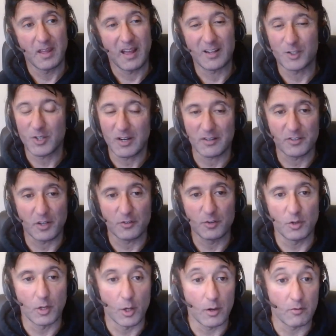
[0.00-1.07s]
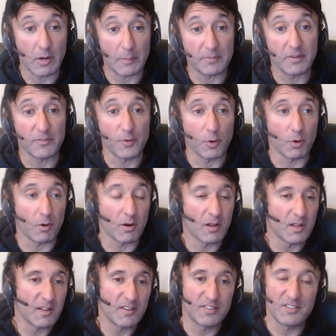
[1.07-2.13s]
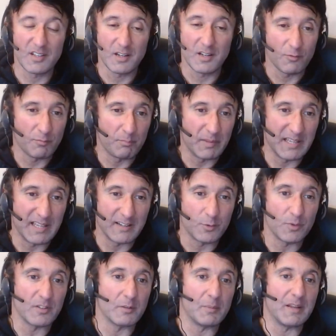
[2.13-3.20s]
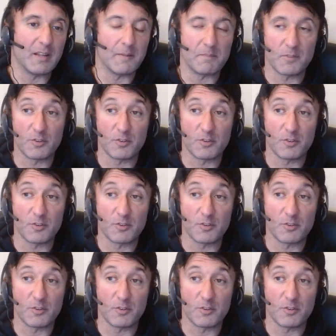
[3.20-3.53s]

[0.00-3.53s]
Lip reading: And try not to go too low in reps if you're still a beginner to intermediate.